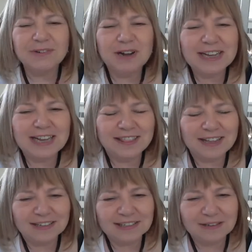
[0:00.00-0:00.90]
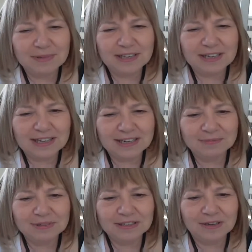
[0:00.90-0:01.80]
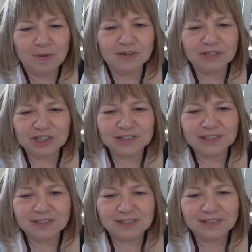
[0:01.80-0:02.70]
quite get that. Tell me again. Apologies.